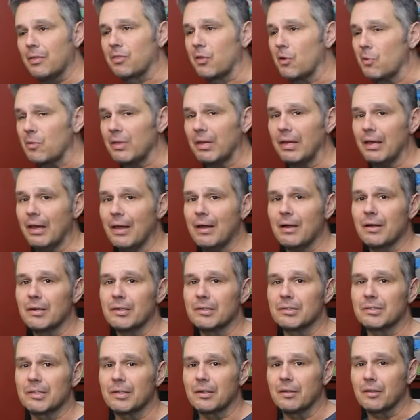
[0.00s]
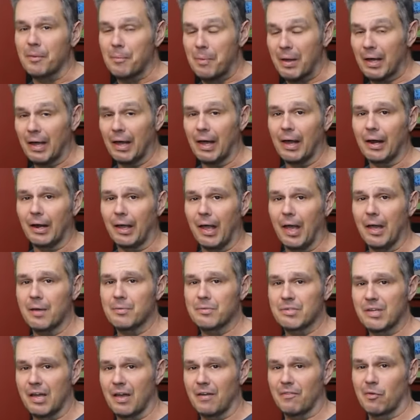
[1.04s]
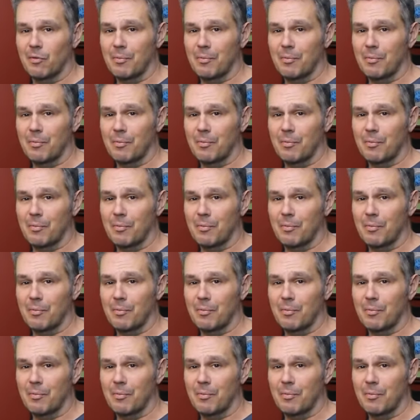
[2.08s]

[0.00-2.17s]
through the years to pick out a camshaft